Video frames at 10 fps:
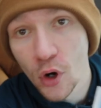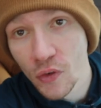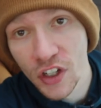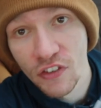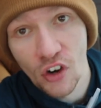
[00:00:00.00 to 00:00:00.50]

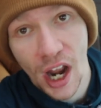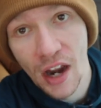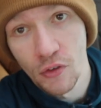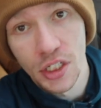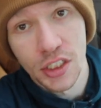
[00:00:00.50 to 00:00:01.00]
perfect for
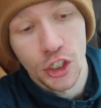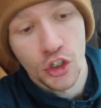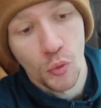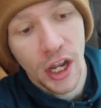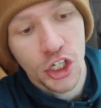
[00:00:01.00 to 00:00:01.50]
every
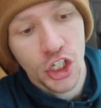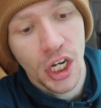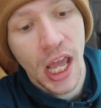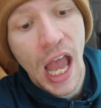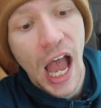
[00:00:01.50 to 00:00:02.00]

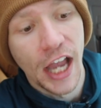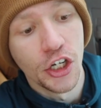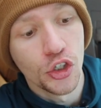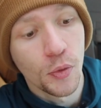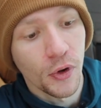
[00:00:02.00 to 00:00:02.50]
situation. I
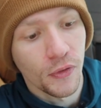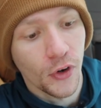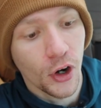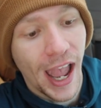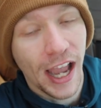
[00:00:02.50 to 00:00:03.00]
do
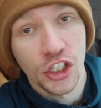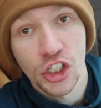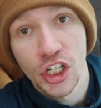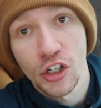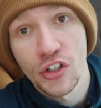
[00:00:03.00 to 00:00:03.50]
prefer X
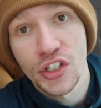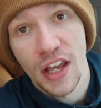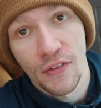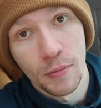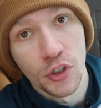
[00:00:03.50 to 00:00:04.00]
shears
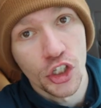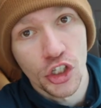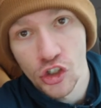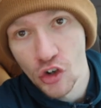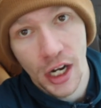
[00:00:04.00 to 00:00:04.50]
if I'm just
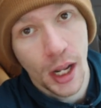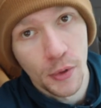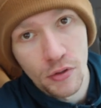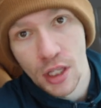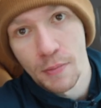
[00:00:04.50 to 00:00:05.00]
straight up
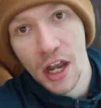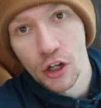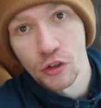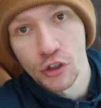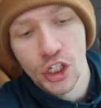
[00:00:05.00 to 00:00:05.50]
using
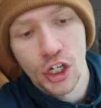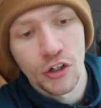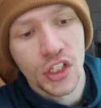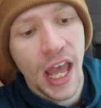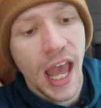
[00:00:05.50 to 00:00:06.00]
medical
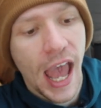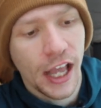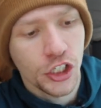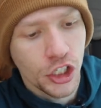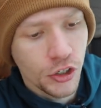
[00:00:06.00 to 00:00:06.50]
shears.
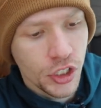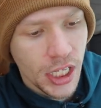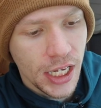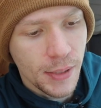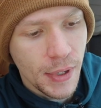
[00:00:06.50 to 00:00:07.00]
X shears
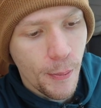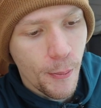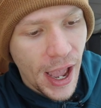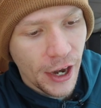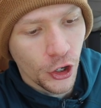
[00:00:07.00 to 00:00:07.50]
tend to be
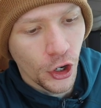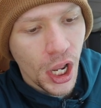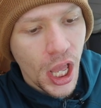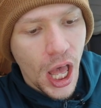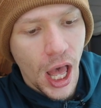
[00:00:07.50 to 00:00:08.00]
better,
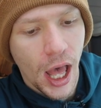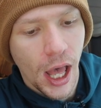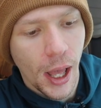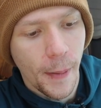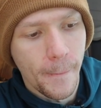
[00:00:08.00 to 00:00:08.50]

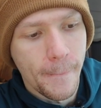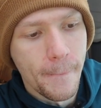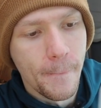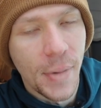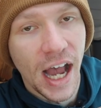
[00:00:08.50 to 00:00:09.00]
um,
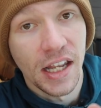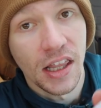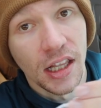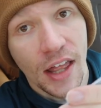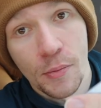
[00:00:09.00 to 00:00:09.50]
but
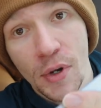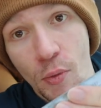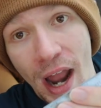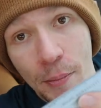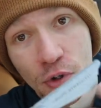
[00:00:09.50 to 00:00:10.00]
the Leatherman
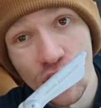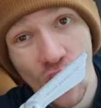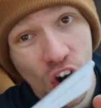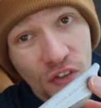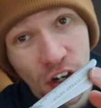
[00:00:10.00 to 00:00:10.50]
Raptors
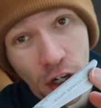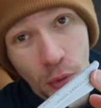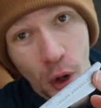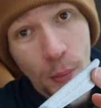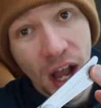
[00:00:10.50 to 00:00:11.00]
are very
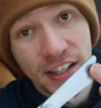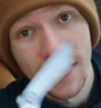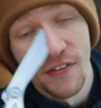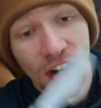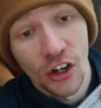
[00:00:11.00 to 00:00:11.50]
robust,
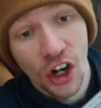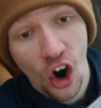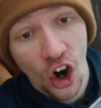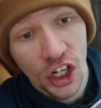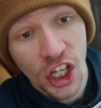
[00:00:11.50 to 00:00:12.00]
very
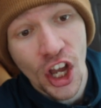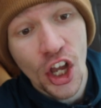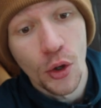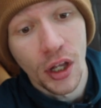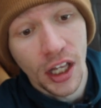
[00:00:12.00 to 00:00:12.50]
hardy.
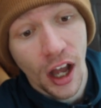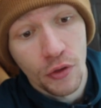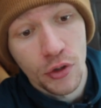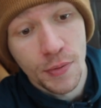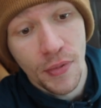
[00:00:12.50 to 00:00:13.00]
You can cut
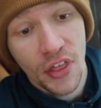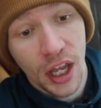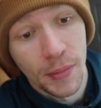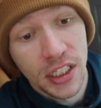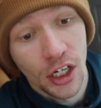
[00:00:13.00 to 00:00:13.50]
through some
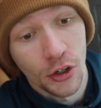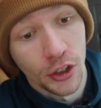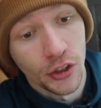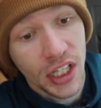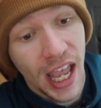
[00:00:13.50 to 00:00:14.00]
thick
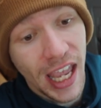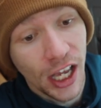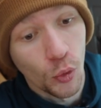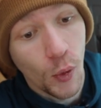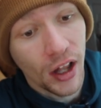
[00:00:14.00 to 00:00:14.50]
materials,
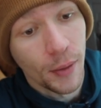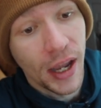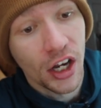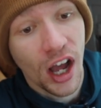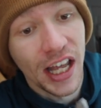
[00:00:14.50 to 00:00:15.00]
and while it
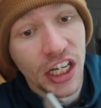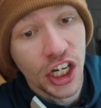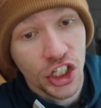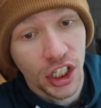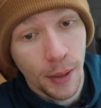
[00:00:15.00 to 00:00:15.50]
may not
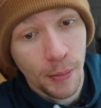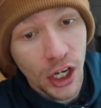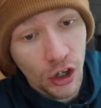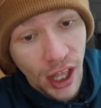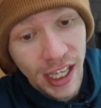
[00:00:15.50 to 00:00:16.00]
initially
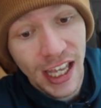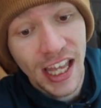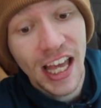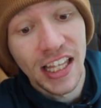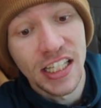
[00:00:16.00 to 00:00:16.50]
appear like it,
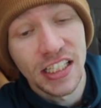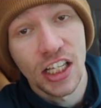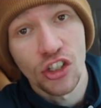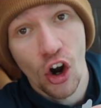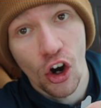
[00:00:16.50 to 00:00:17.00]
these
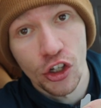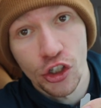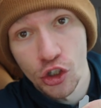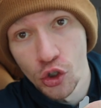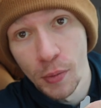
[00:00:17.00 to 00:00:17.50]
things are
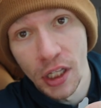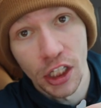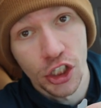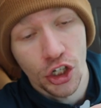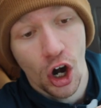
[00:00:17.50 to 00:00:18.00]

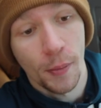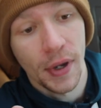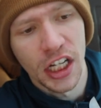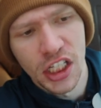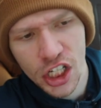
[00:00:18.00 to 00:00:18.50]
stupidly sharp.
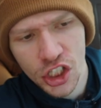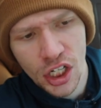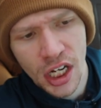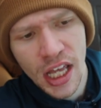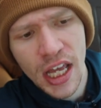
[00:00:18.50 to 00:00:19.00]
In
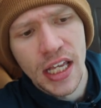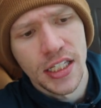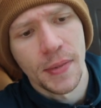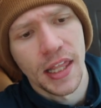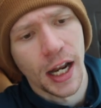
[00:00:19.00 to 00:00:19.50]
addition,
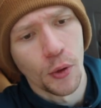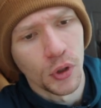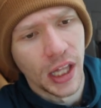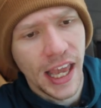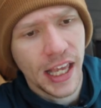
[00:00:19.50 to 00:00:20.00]
something that I
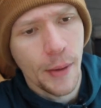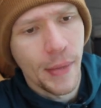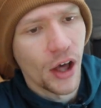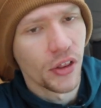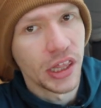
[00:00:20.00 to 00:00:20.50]
like
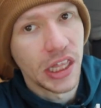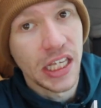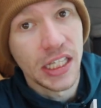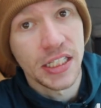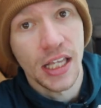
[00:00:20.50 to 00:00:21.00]
about
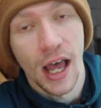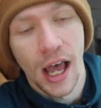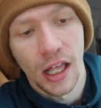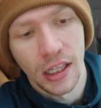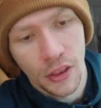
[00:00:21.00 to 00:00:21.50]
these
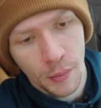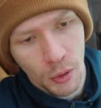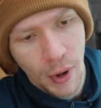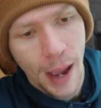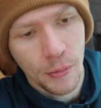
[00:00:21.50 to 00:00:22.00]
uh, Leatherman
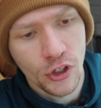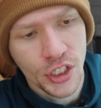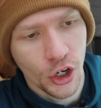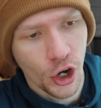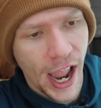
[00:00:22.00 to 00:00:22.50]
Raptors
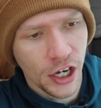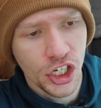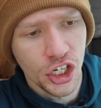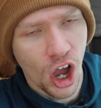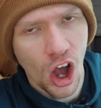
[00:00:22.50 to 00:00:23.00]
that are
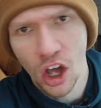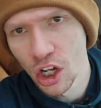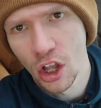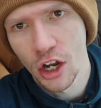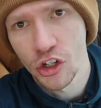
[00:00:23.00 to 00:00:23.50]
actually not on a
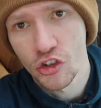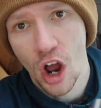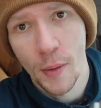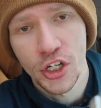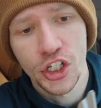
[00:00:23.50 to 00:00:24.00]
lot of
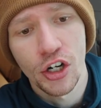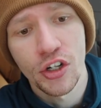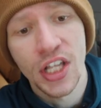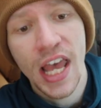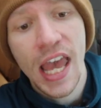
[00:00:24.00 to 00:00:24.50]
trauma
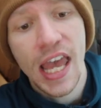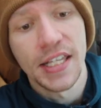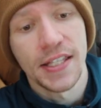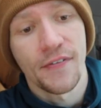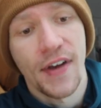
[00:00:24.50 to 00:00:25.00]
shears
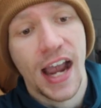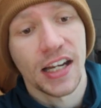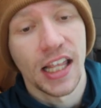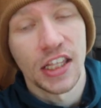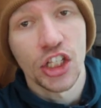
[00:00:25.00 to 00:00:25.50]
is the fact
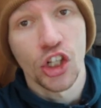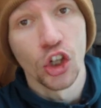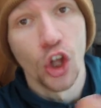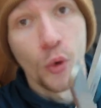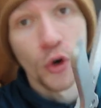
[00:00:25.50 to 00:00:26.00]
that this
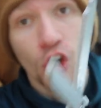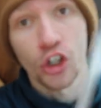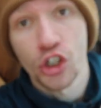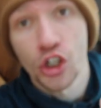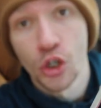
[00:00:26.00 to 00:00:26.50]
lower
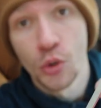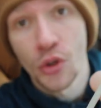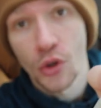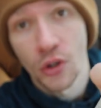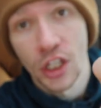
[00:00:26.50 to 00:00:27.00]

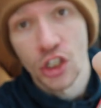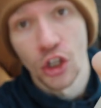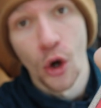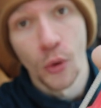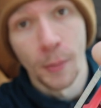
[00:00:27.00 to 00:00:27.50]
tooth, or this
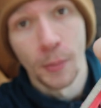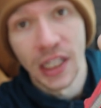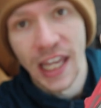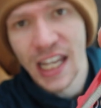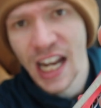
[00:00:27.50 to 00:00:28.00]
lower
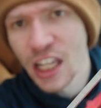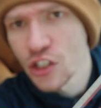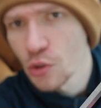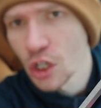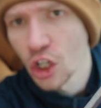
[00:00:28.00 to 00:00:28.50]
blade, I guess
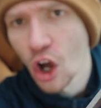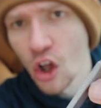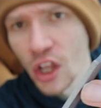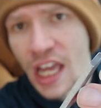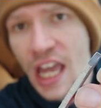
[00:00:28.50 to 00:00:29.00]
you could
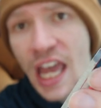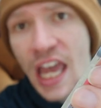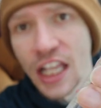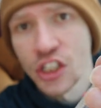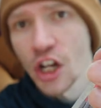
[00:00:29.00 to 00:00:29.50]
call it,
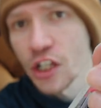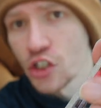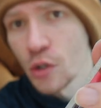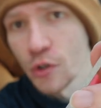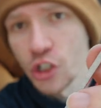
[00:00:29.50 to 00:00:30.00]
it's not
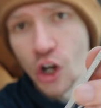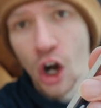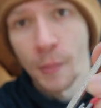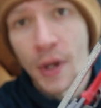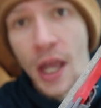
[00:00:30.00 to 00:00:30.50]
super sharp,